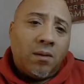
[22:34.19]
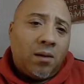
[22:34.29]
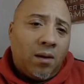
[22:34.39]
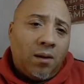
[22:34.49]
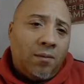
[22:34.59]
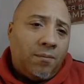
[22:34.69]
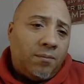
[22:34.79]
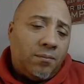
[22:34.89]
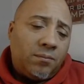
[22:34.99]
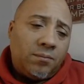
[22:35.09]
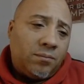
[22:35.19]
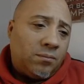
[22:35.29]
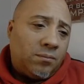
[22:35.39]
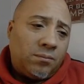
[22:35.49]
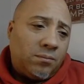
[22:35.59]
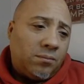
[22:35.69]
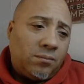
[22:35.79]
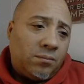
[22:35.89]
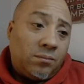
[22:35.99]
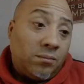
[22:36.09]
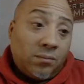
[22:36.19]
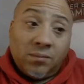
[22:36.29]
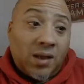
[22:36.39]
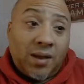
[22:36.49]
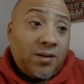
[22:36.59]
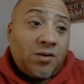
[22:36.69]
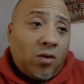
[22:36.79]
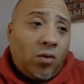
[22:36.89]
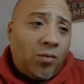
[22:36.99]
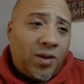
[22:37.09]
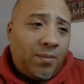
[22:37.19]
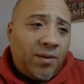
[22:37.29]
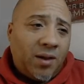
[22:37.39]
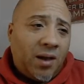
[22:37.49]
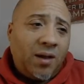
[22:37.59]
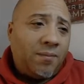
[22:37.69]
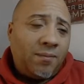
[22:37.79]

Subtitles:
Um, that is the whole name of the game.